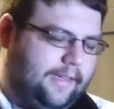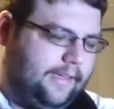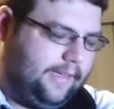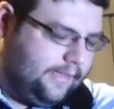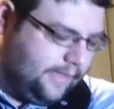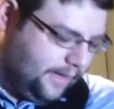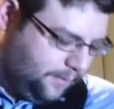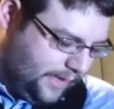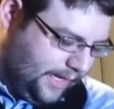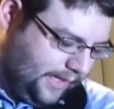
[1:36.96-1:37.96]
and that
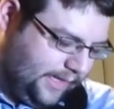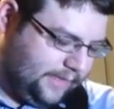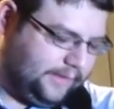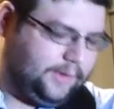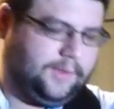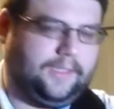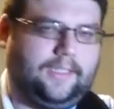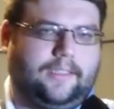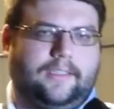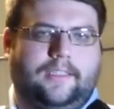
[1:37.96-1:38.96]
way I can
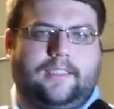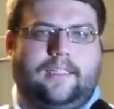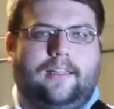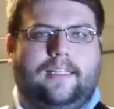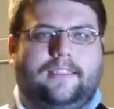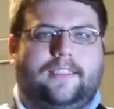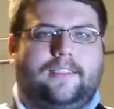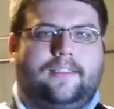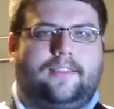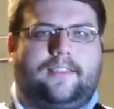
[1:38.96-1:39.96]
change
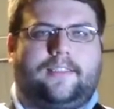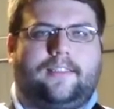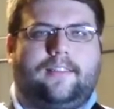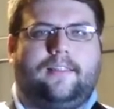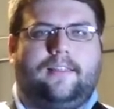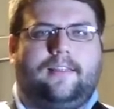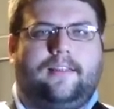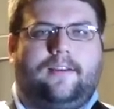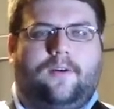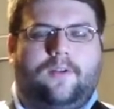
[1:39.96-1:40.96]
lenses
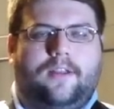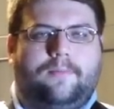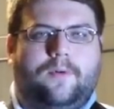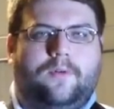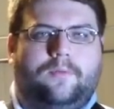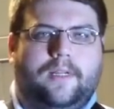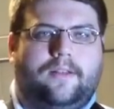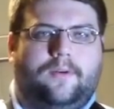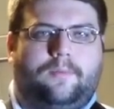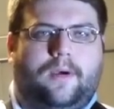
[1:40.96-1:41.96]
on the move with
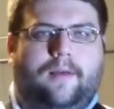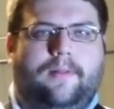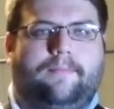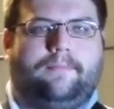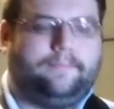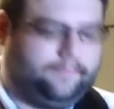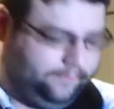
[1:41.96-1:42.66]
no problem.